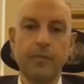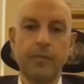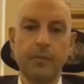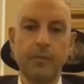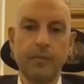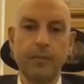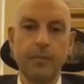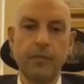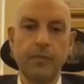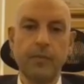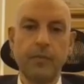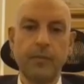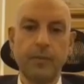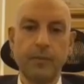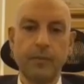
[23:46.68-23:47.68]

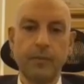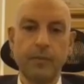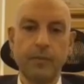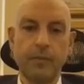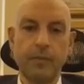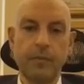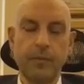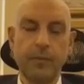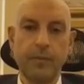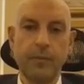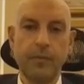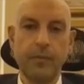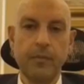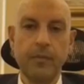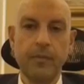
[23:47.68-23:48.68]

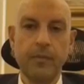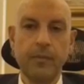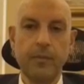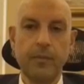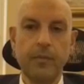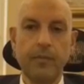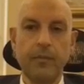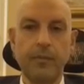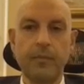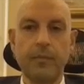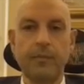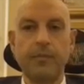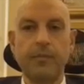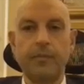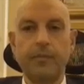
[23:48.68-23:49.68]

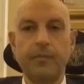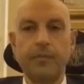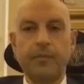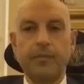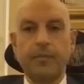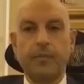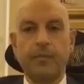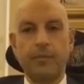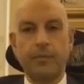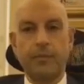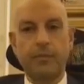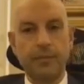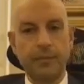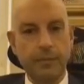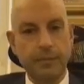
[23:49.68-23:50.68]

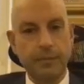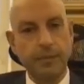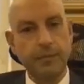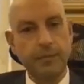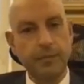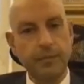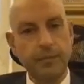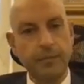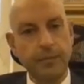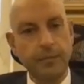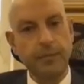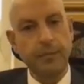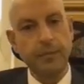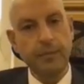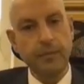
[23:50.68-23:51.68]

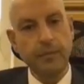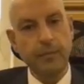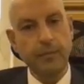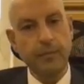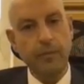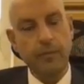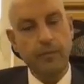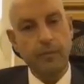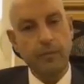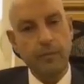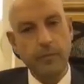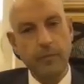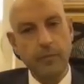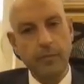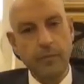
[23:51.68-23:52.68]
This person isn't speaking.